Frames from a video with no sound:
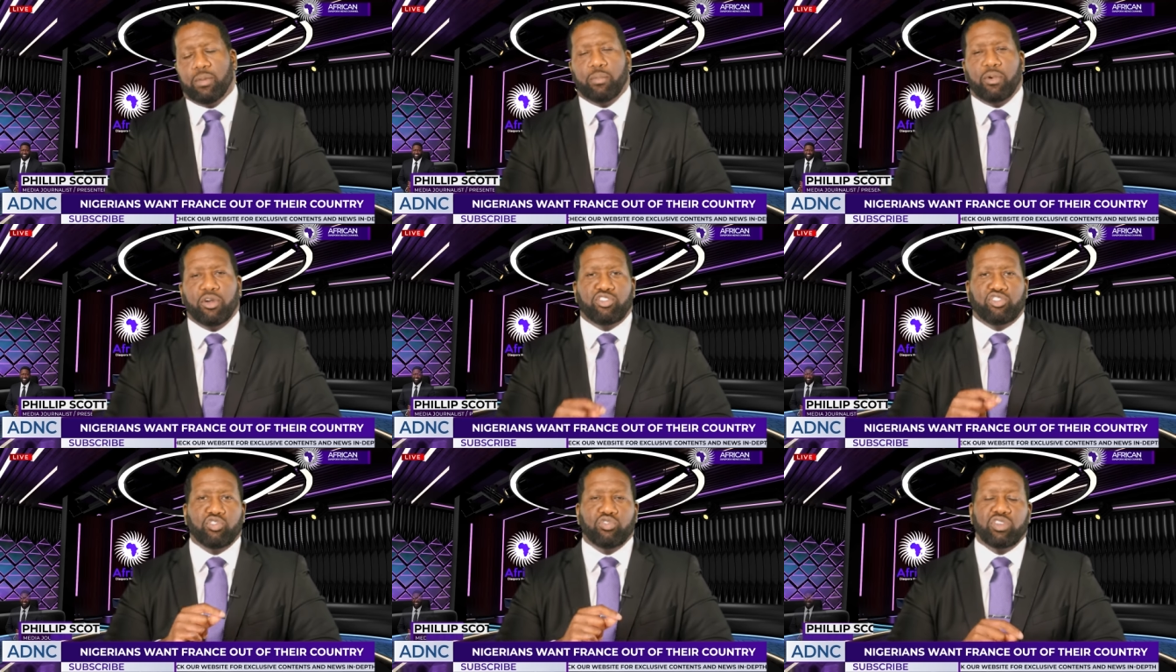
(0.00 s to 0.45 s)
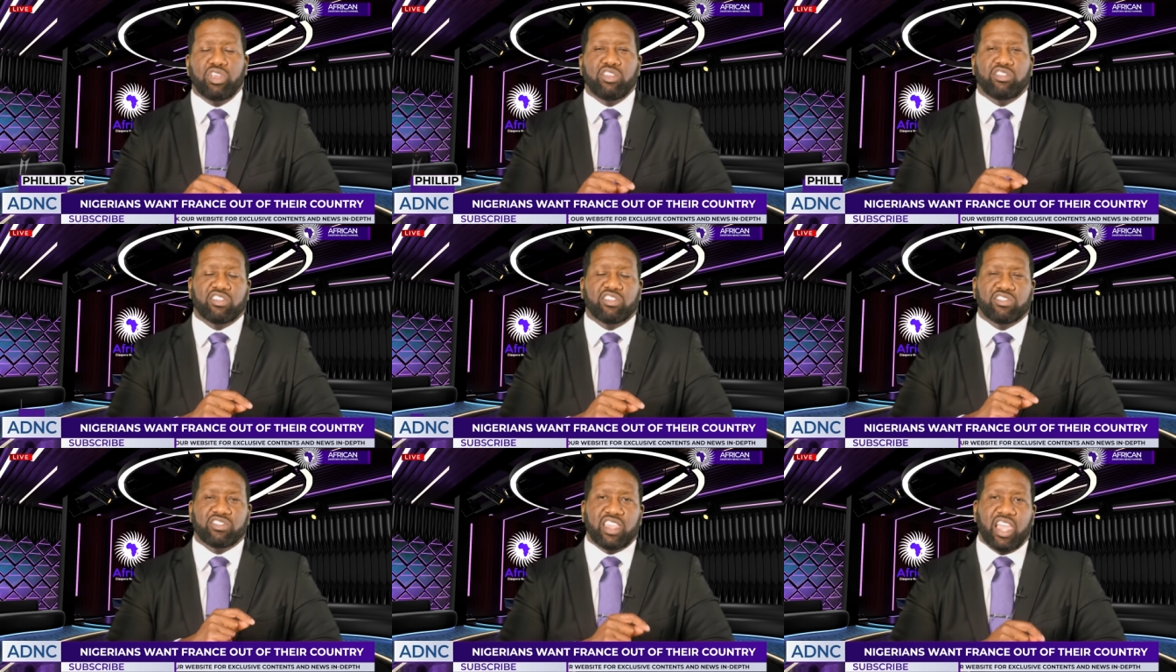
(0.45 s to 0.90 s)
But you
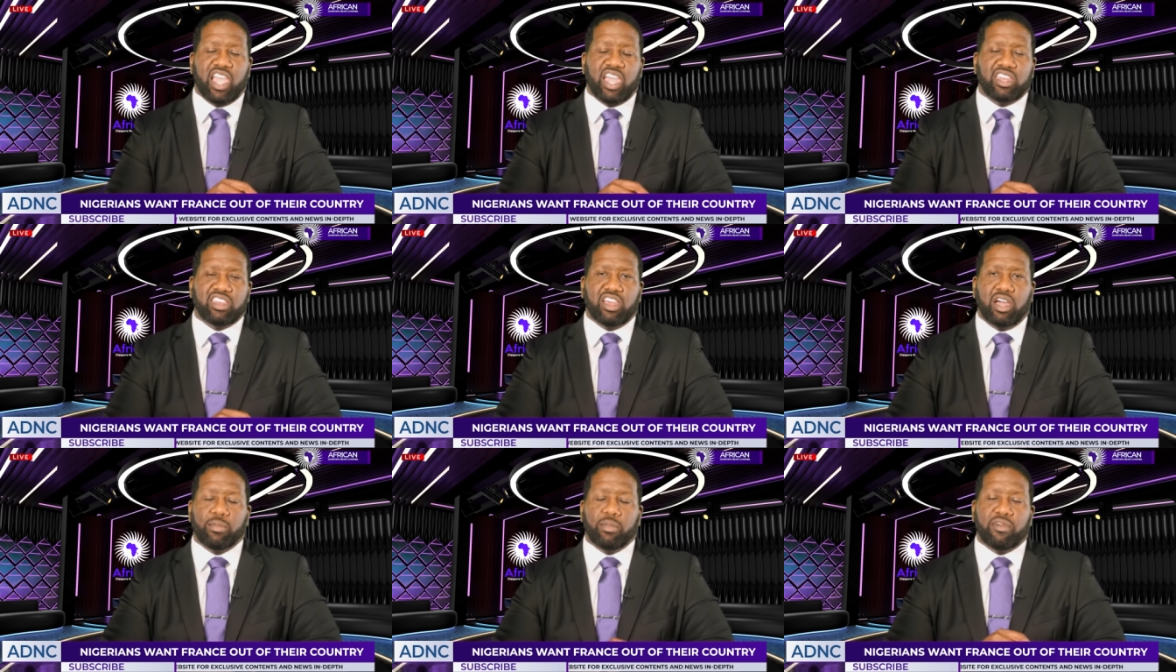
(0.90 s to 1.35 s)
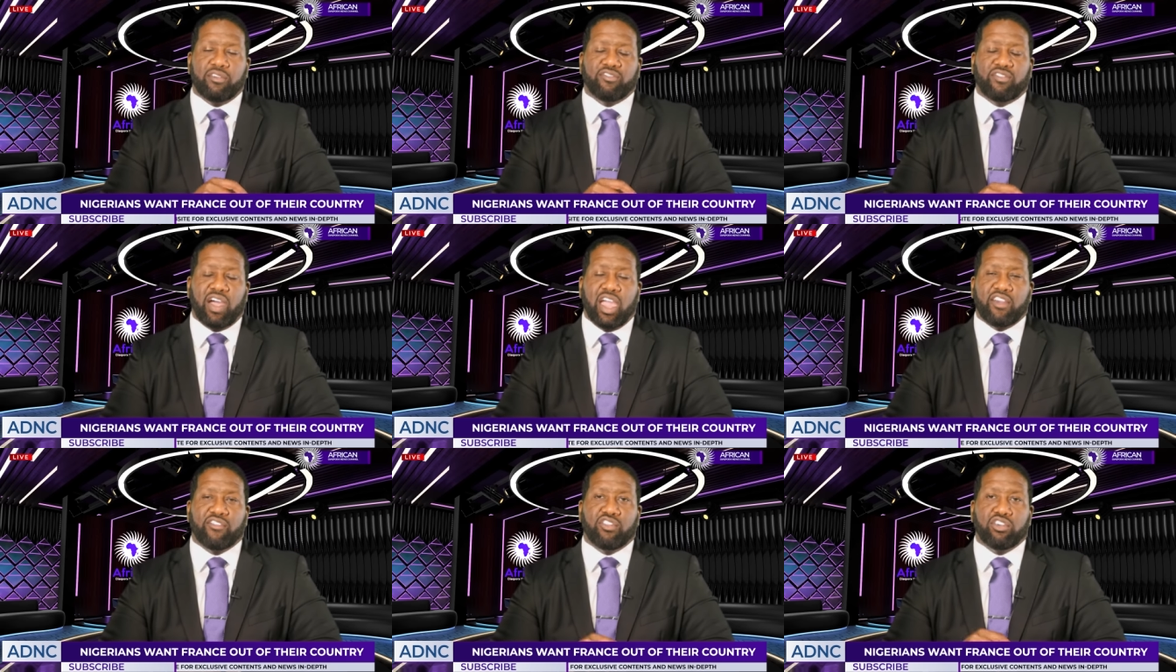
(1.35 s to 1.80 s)
need to stand up and
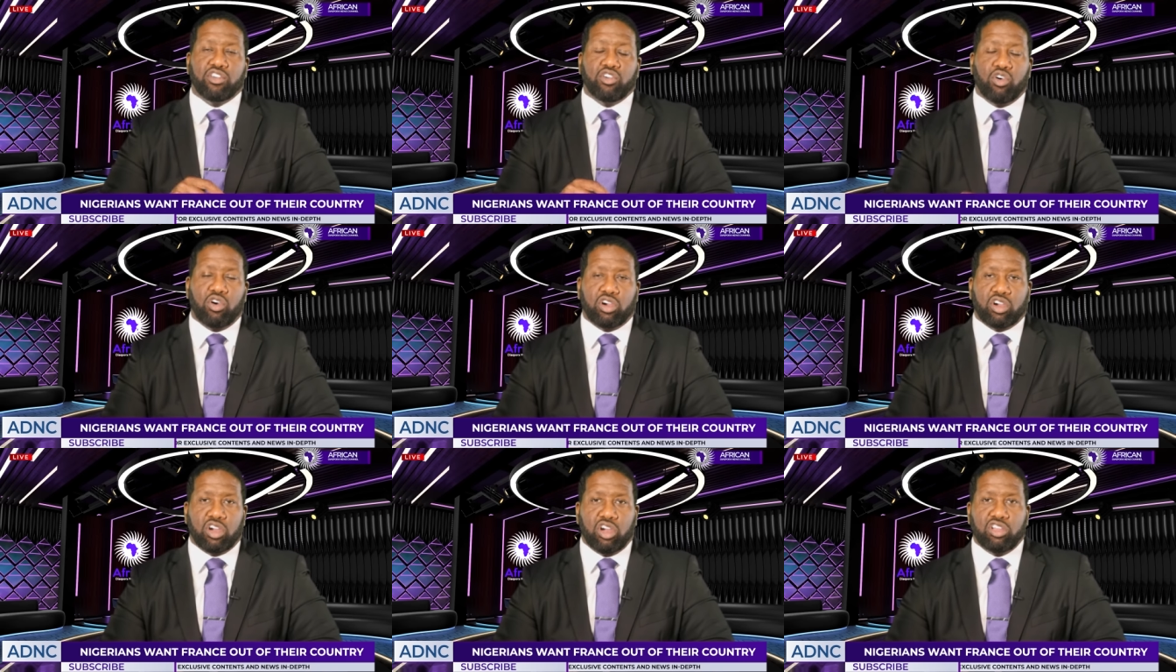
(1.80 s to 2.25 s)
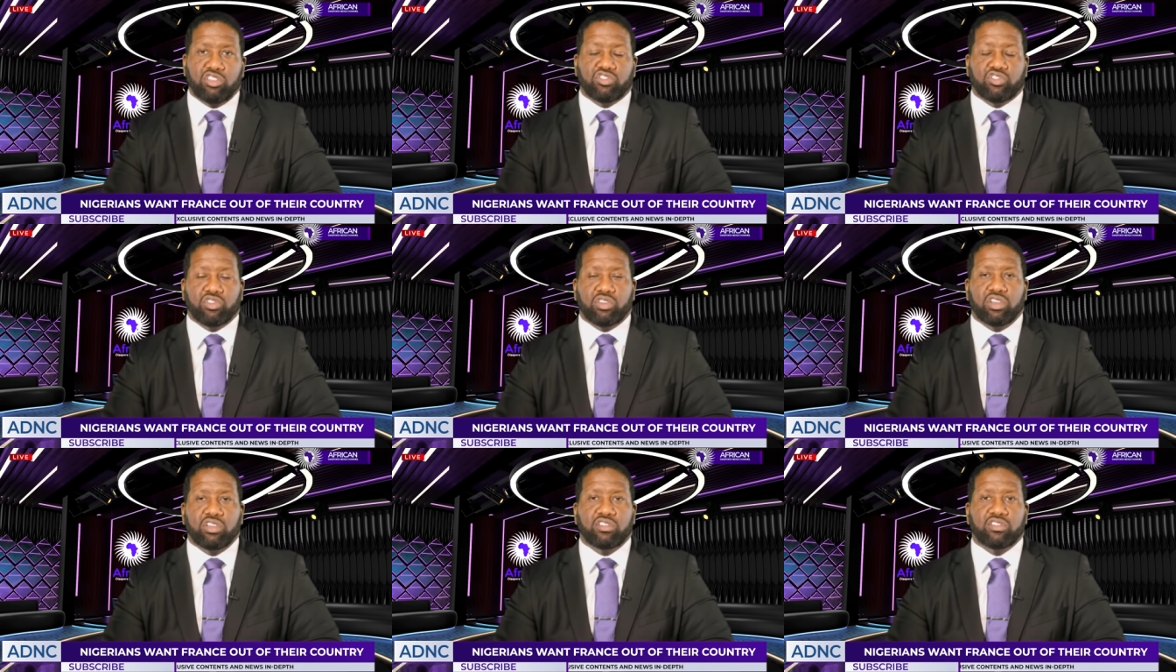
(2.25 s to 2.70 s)
fight for your
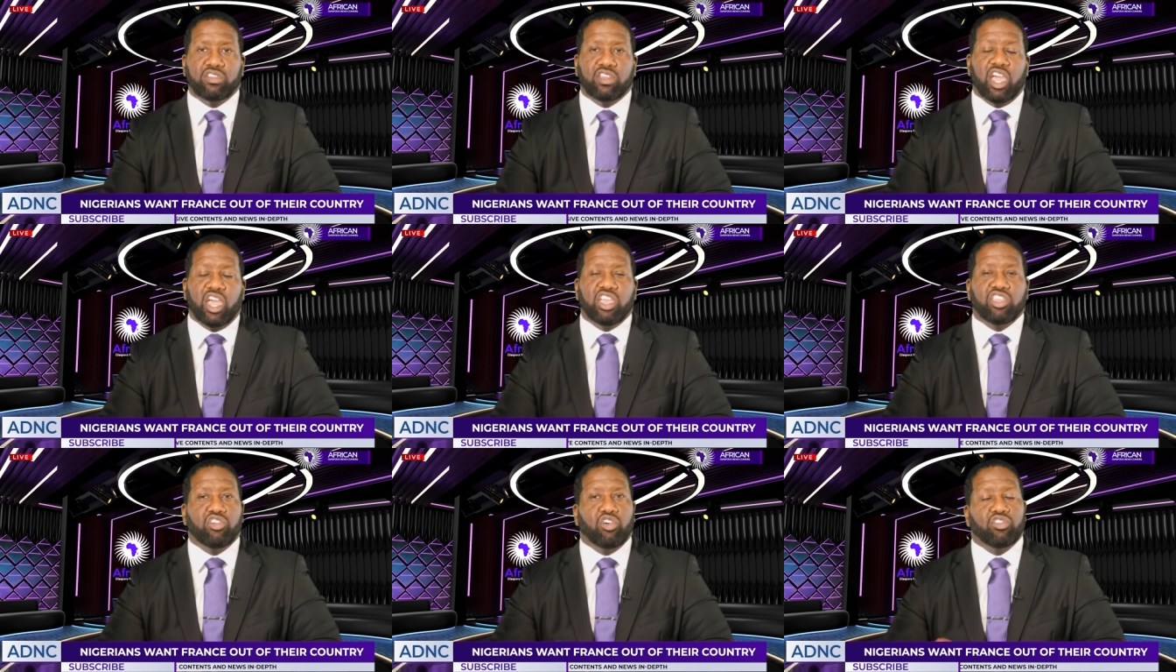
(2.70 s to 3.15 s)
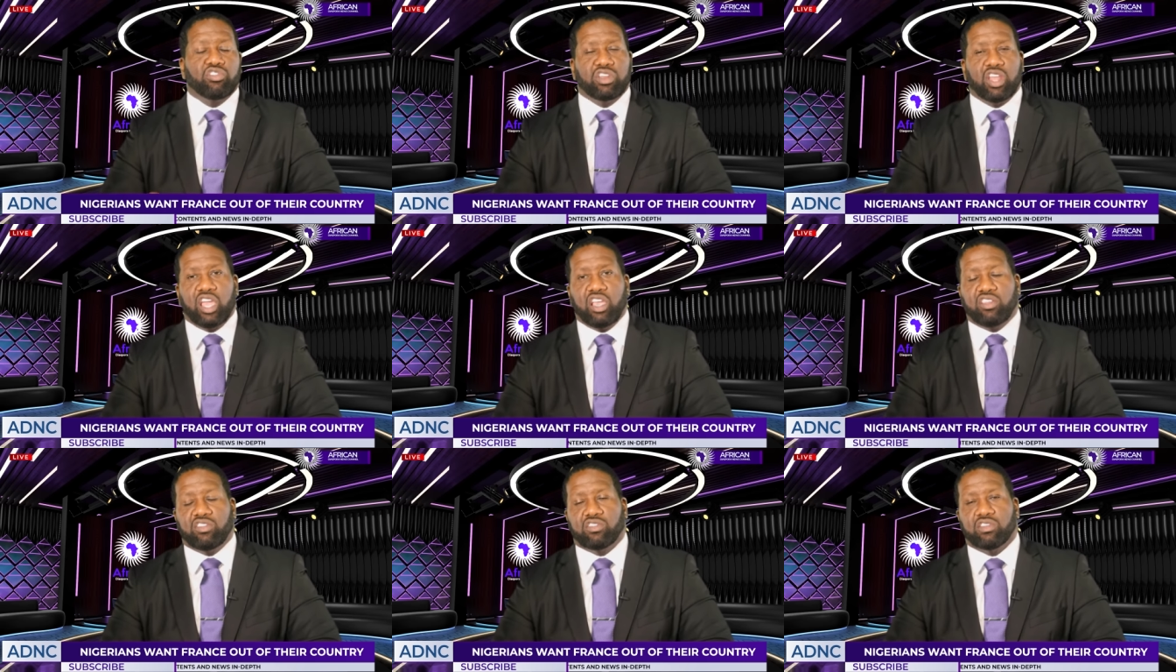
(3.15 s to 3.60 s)
countries and your
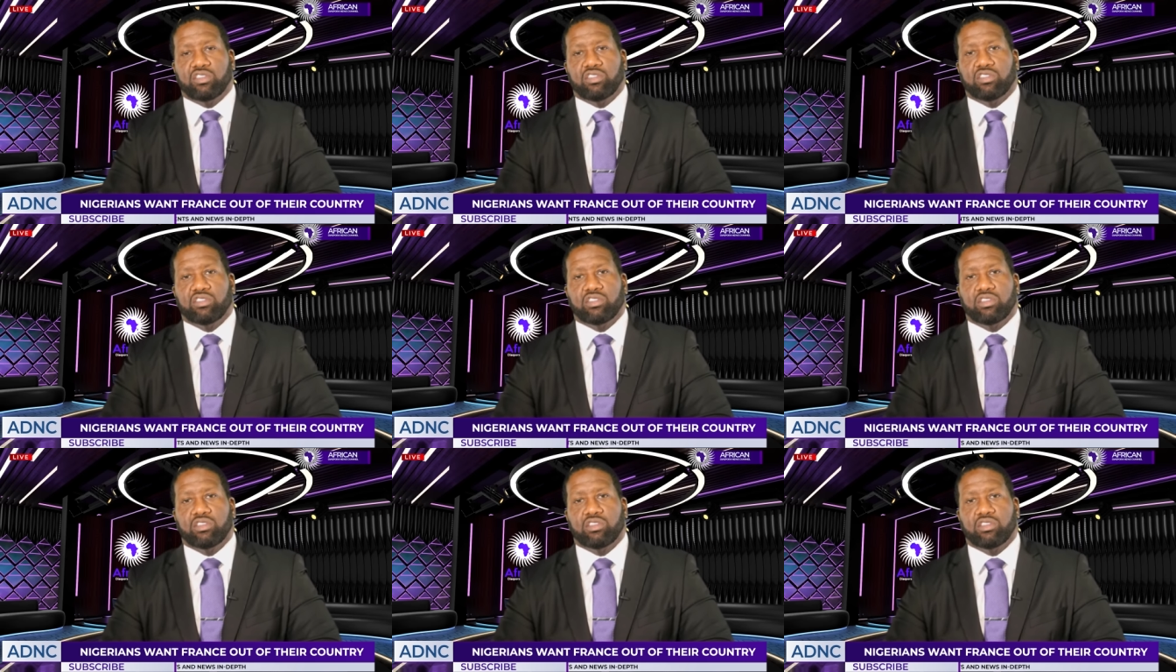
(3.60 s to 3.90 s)
nations.